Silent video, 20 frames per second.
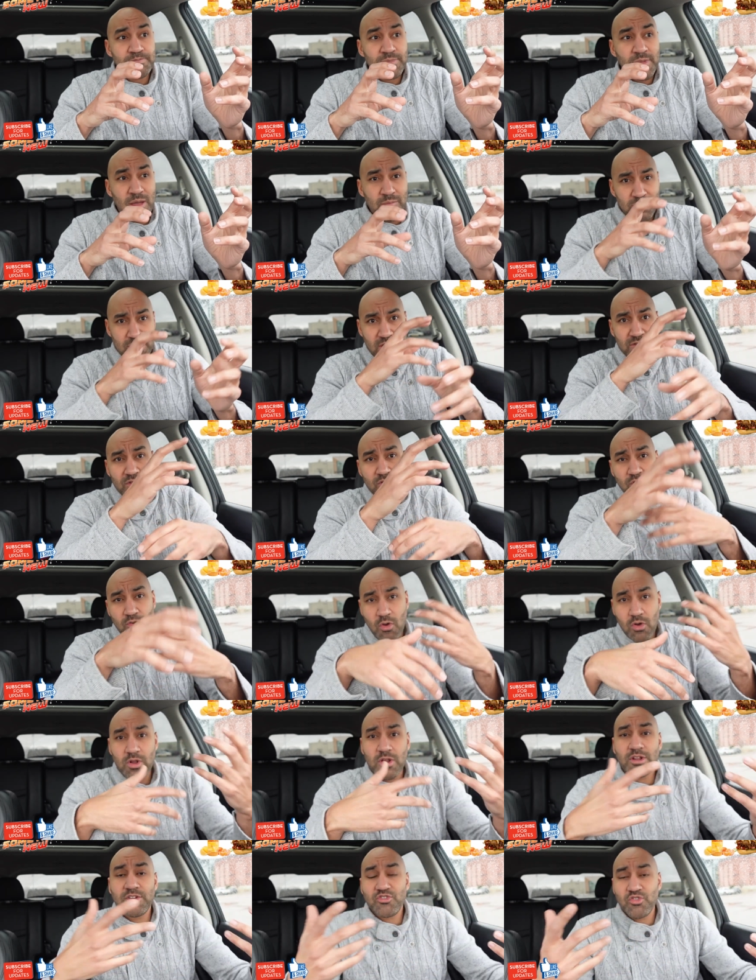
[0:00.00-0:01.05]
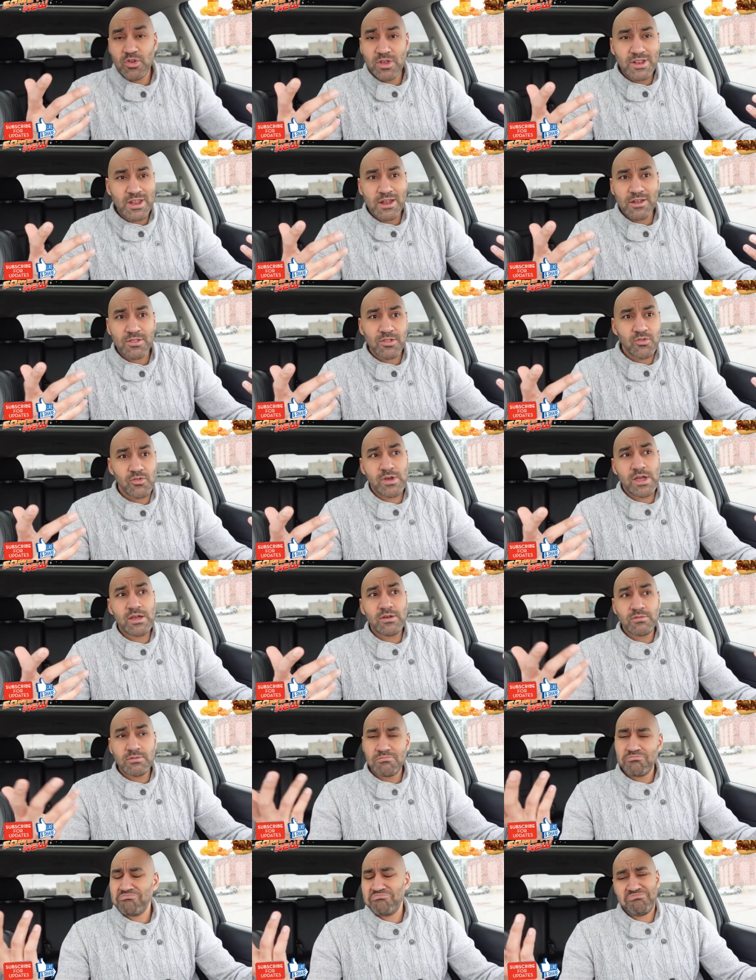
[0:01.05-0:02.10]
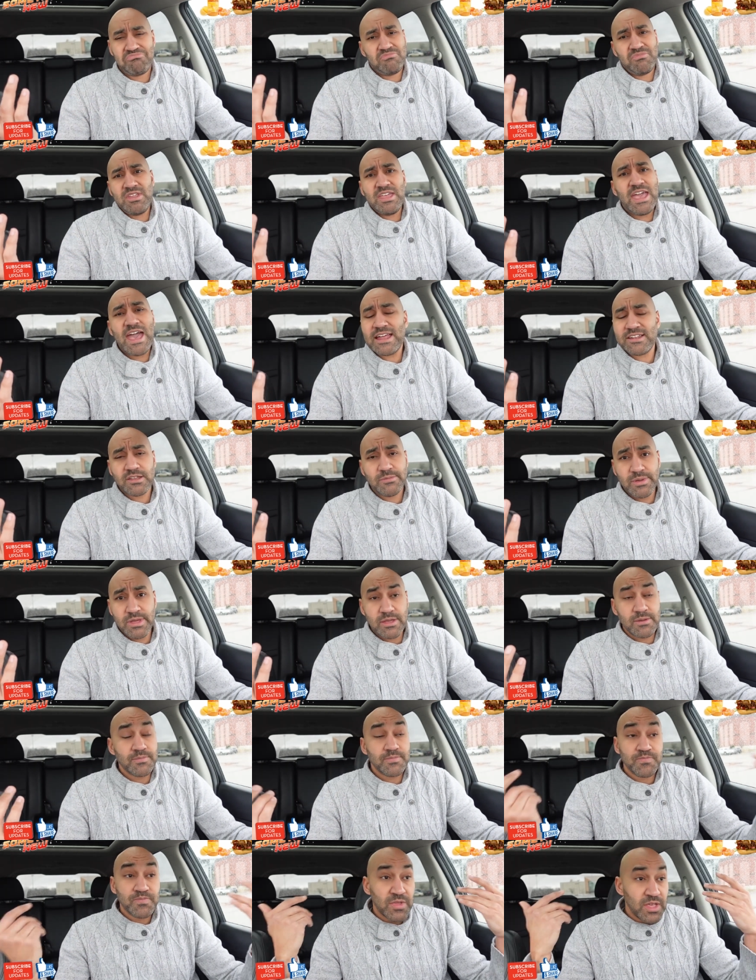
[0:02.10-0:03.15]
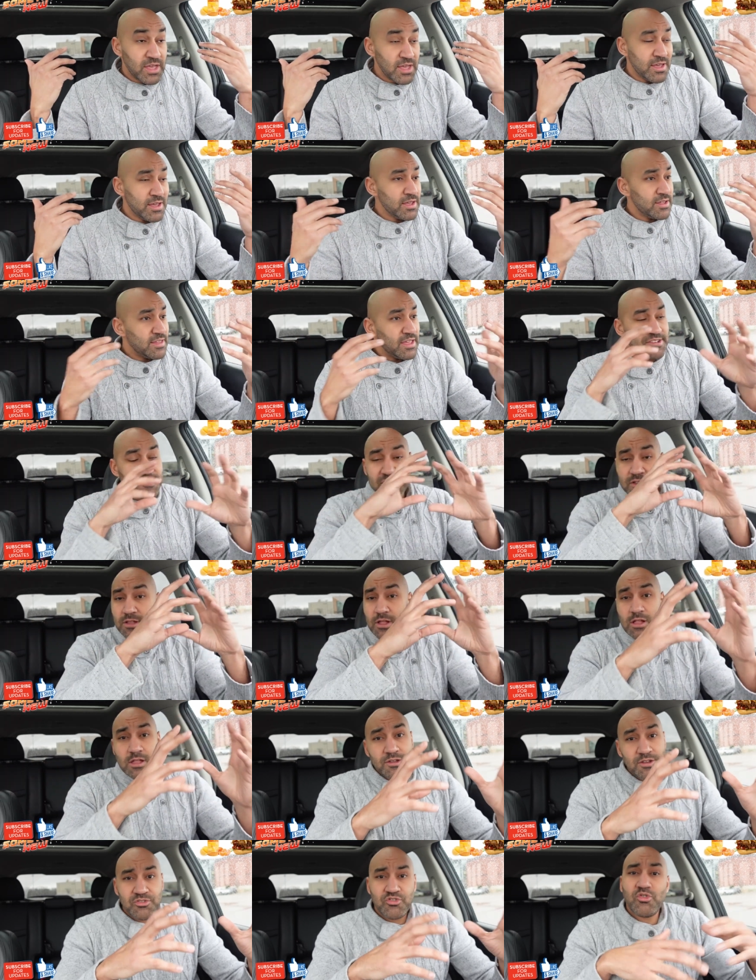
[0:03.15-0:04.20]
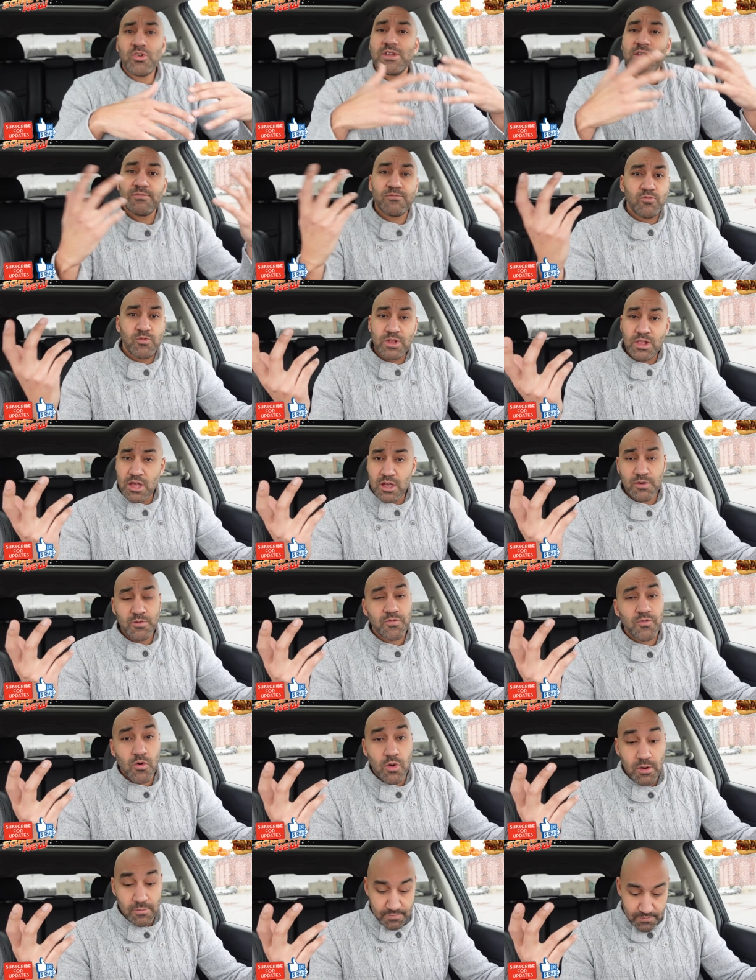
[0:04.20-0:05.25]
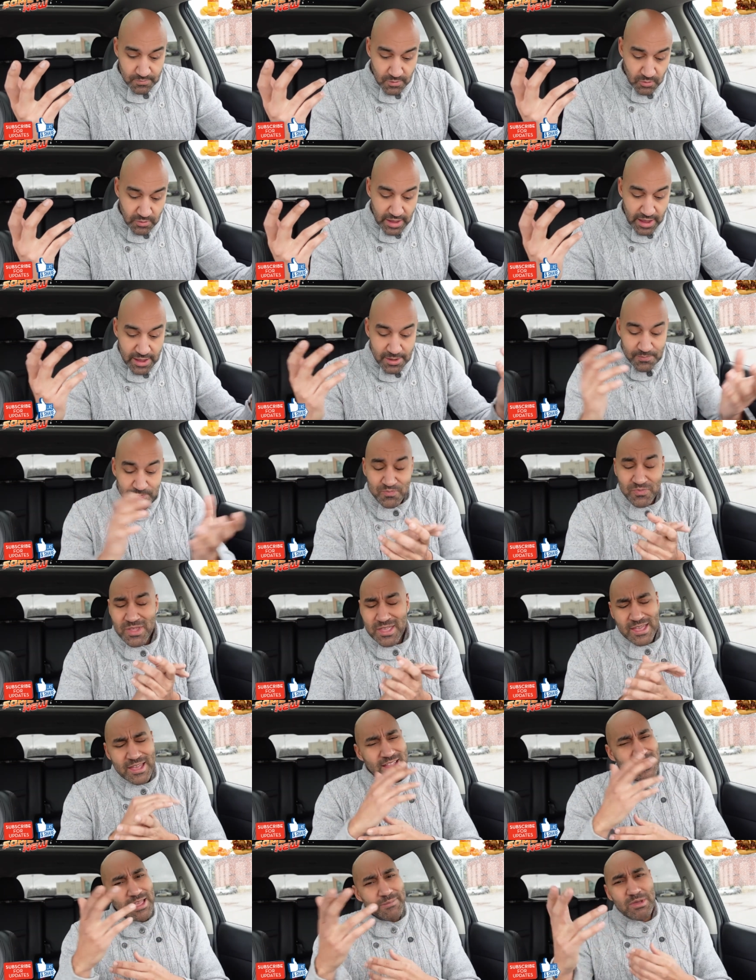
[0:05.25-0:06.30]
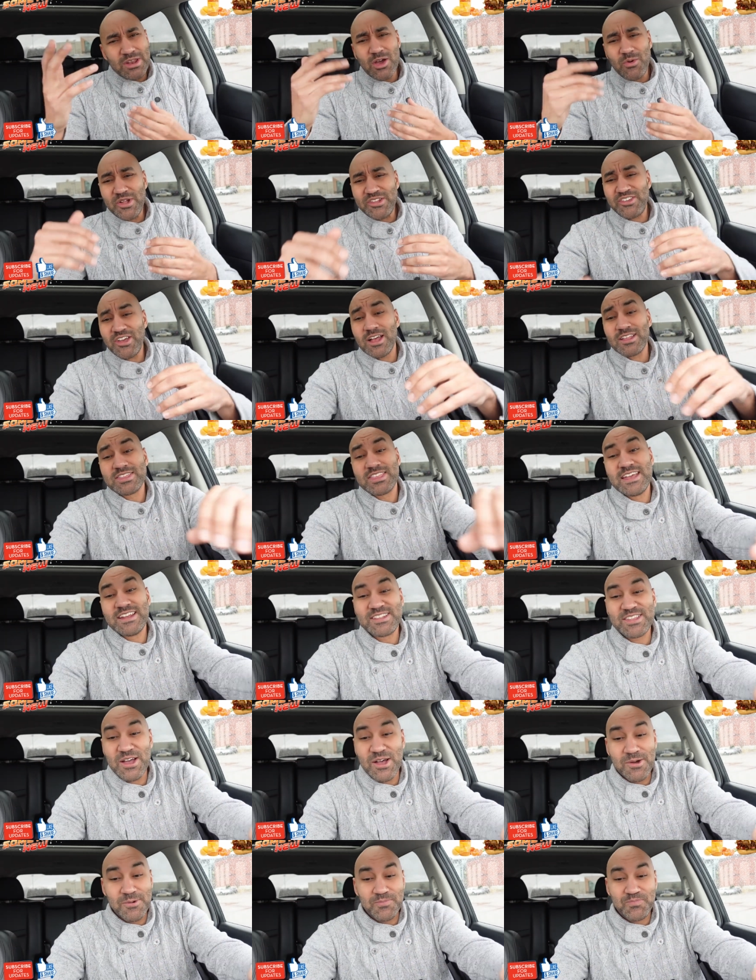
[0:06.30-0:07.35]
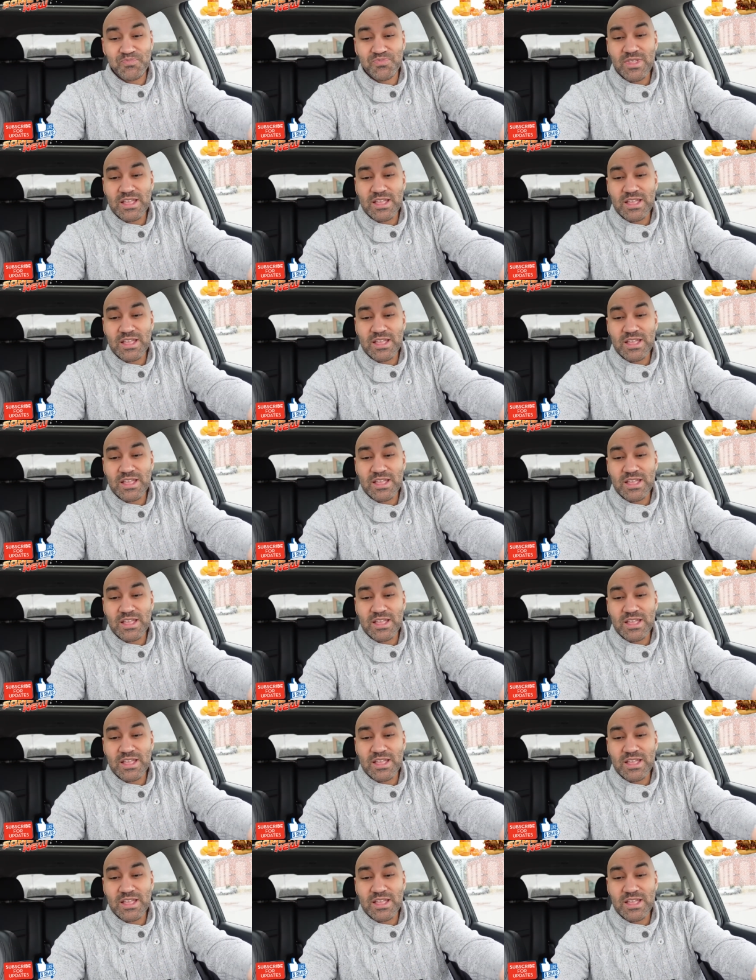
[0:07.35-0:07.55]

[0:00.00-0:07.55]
I believe they're growing on a tree, not on the ground. Got to be. They still all on the tree. We looking for them, okay? Let me know what y'all think, though.